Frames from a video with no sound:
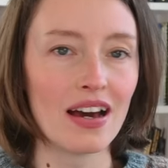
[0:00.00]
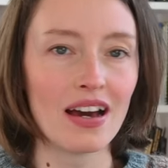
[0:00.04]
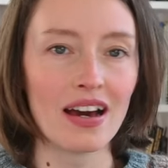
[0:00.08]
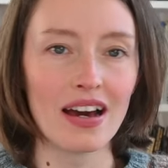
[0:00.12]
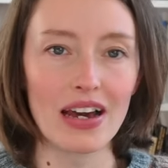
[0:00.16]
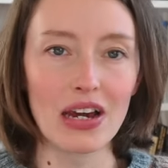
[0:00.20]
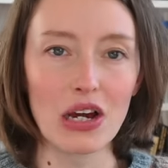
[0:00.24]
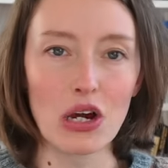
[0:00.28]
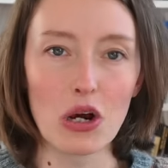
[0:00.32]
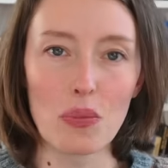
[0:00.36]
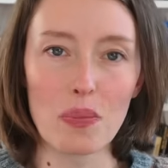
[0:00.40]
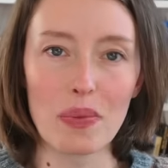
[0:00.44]

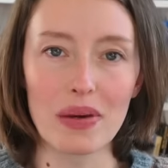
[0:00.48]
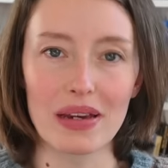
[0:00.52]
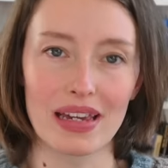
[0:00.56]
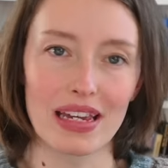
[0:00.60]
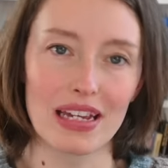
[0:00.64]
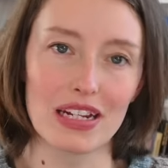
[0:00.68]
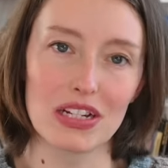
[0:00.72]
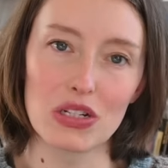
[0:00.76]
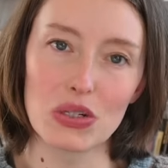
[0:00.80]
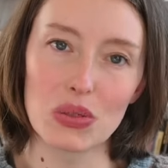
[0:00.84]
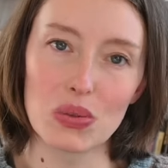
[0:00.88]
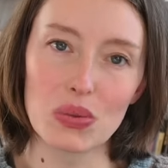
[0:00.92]
I hope I
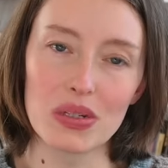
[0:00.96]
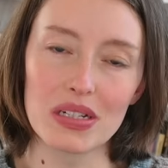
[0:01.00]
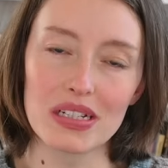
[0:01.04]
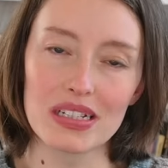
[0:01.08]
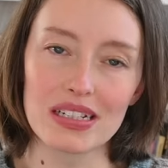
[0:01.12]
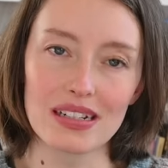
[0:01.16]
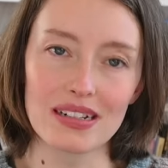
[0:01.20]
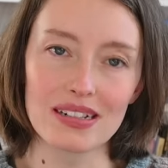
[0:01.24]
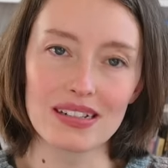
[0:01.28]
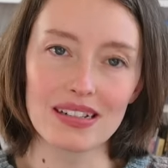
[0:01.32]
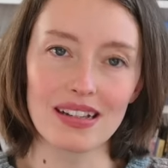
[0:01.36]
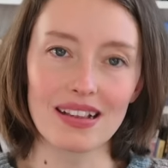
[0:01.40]
can do it
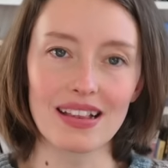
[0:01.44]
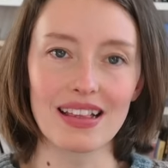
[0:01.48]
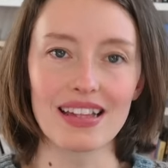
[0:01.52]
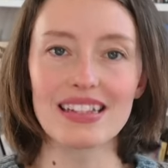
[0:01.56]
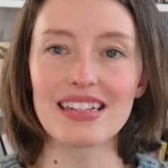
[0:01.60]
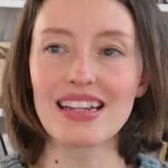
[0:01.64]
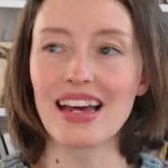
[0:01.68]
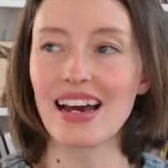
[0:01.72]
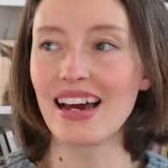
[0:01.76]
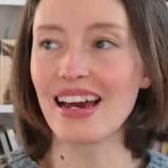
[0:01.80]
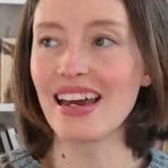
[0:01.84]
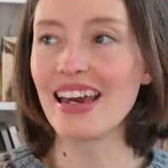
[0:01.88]
until I
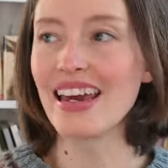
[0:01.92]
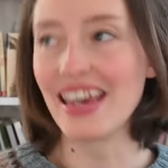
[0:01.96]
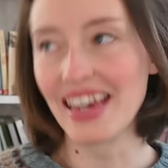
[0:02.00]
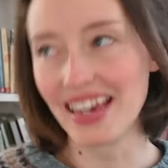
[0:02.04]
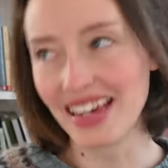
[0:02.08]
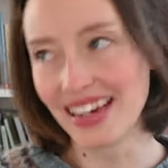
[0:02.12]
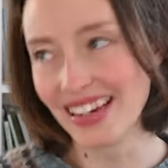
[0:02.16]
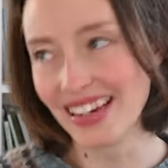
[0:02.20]
die.